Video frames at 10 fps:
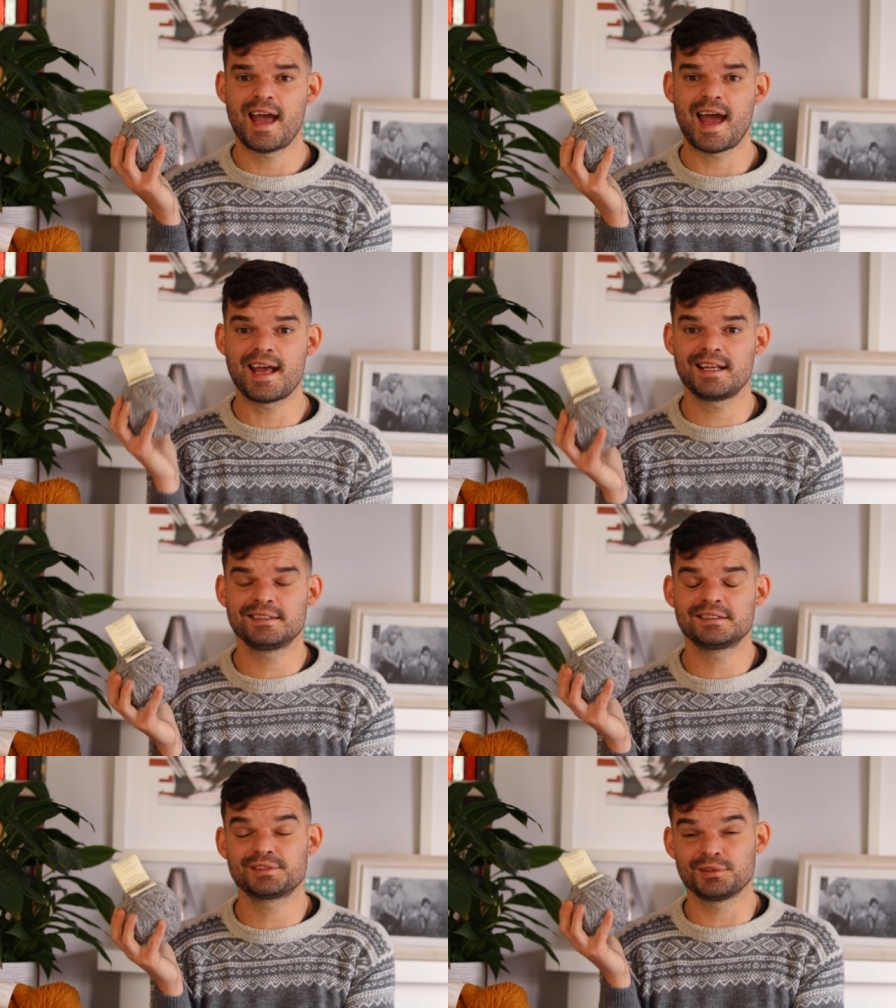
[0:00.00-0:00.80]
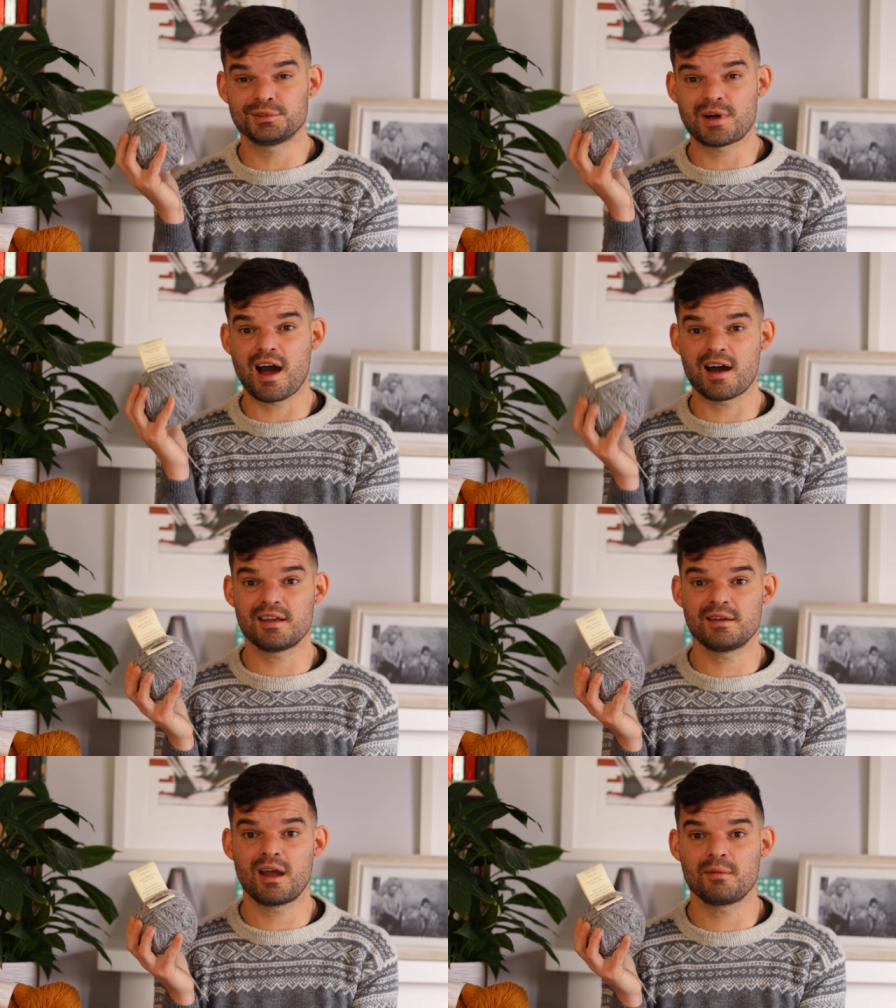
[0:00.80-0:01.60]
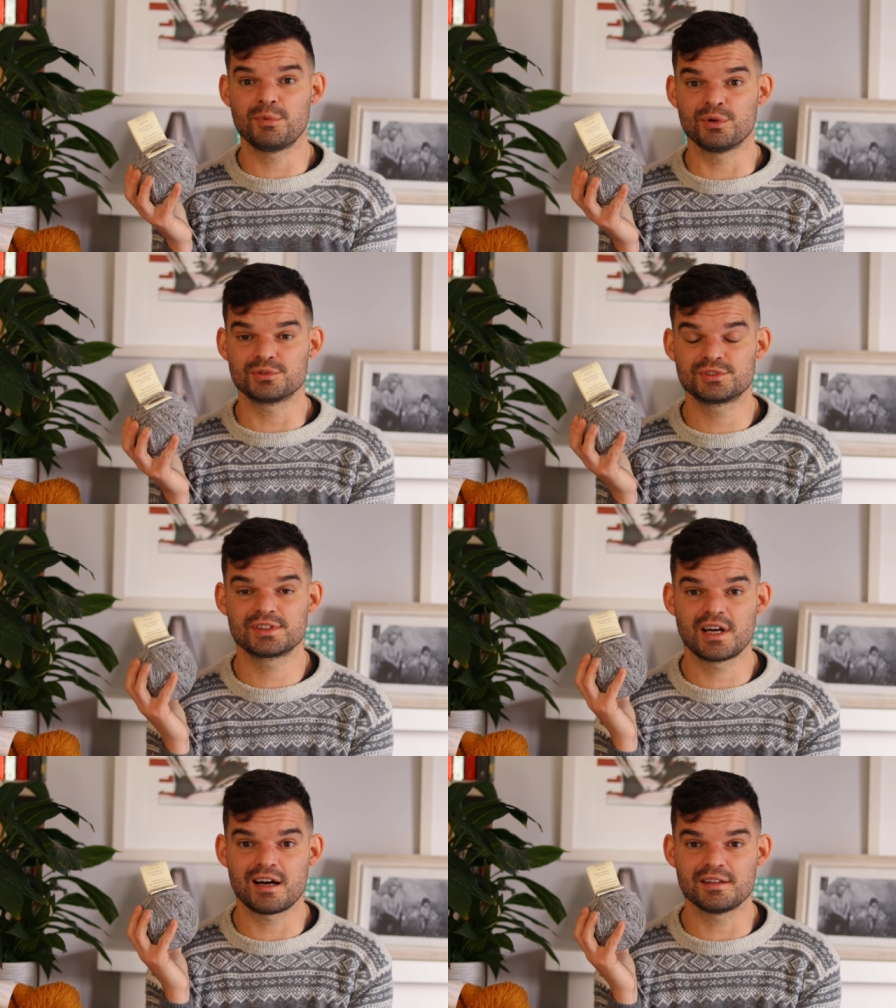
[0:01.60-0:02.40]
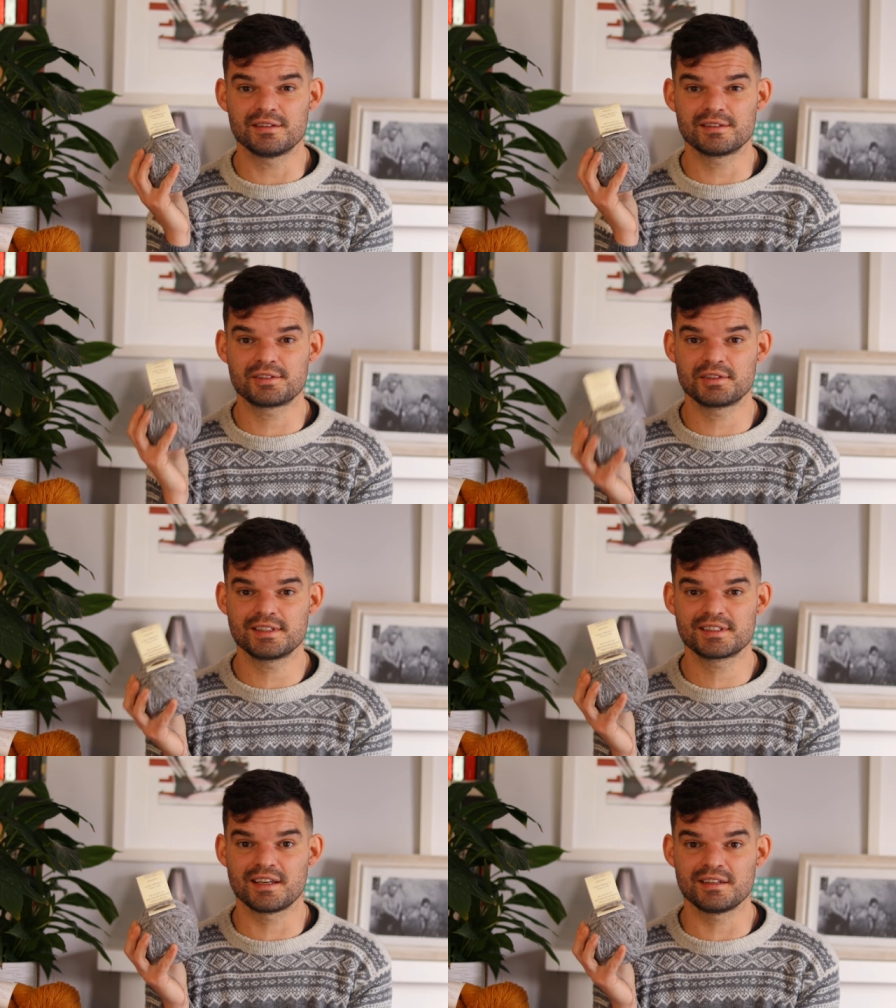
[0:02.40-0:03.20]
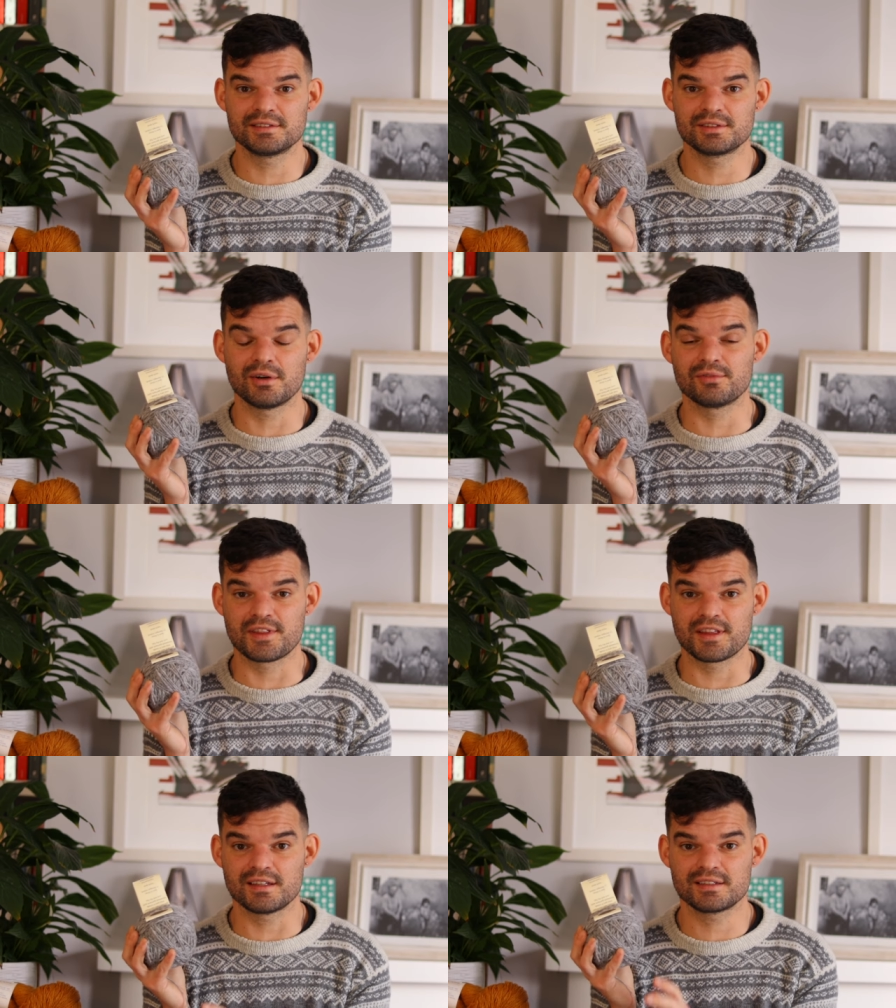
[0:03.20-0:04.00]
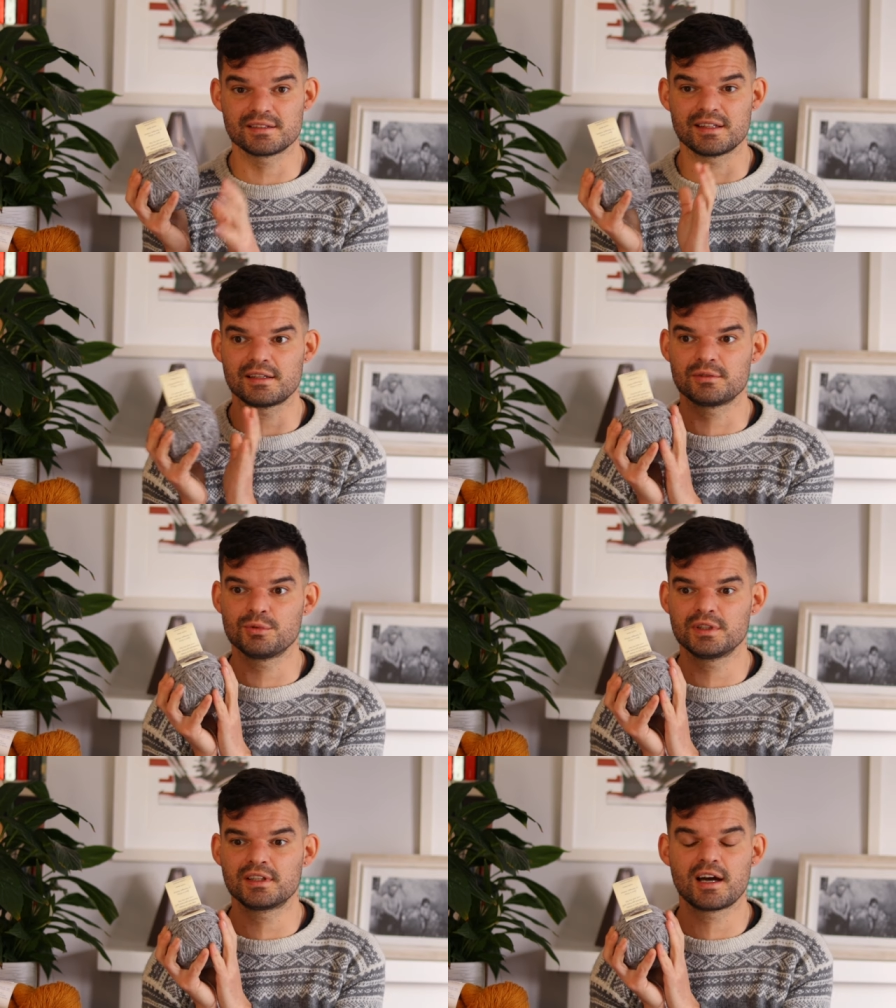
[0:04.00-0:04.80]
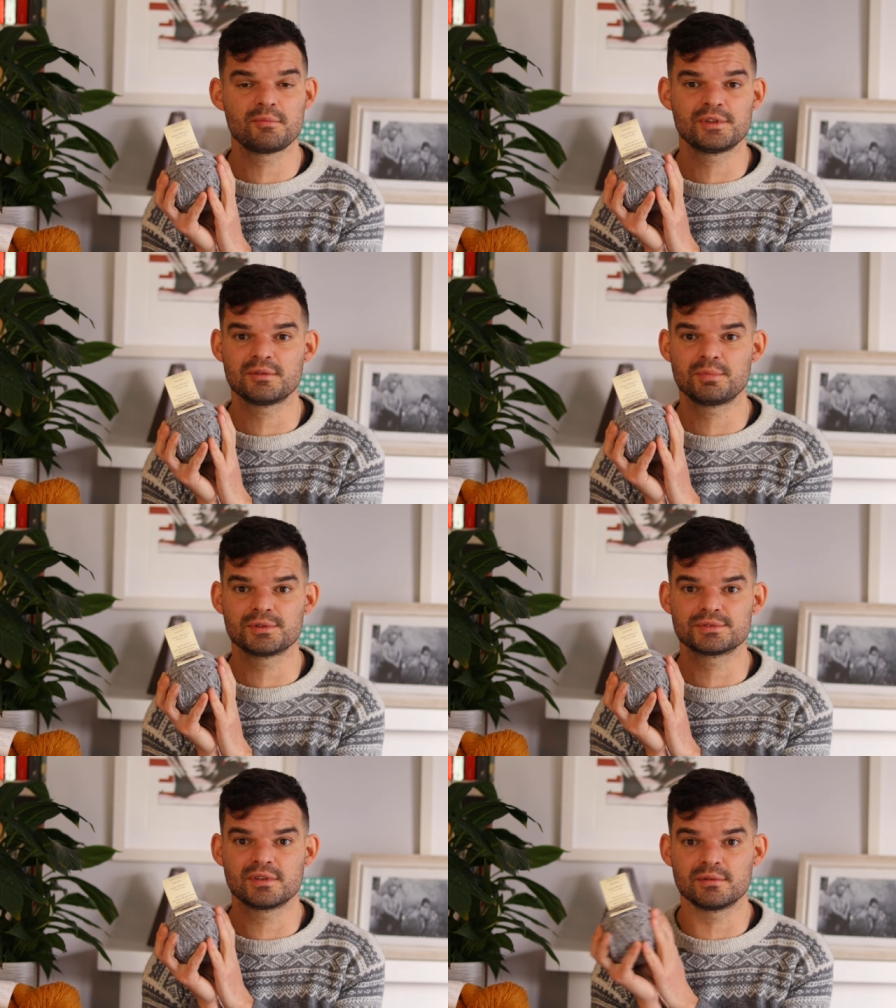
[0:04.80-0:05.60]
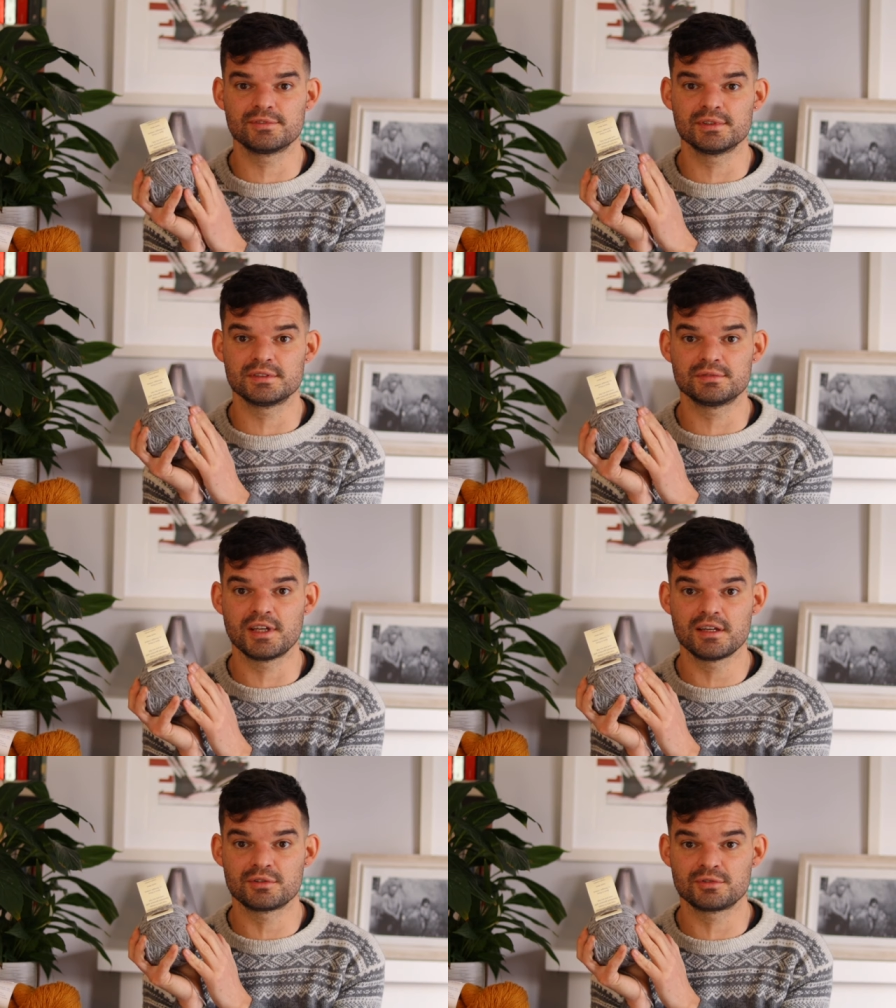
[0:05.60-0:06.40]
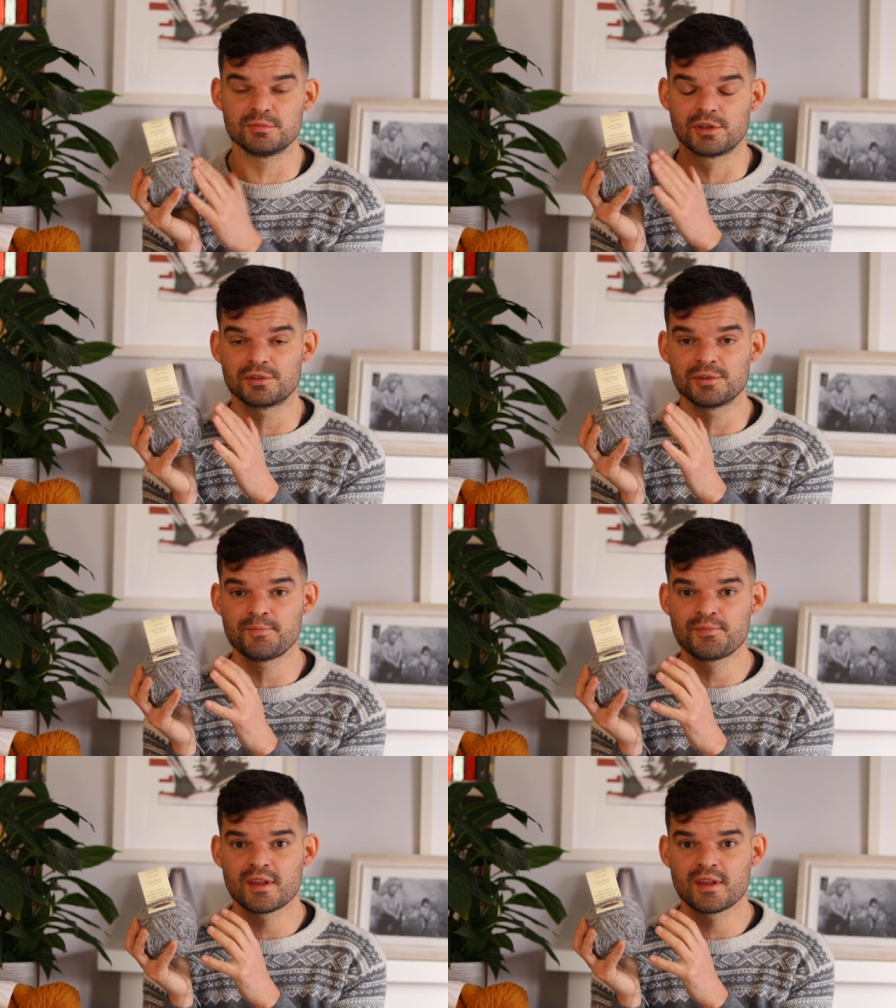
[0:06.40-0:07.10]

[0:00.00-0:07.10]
and so I bought other tree skeins of this that will come in the post hopefully today or tomorrow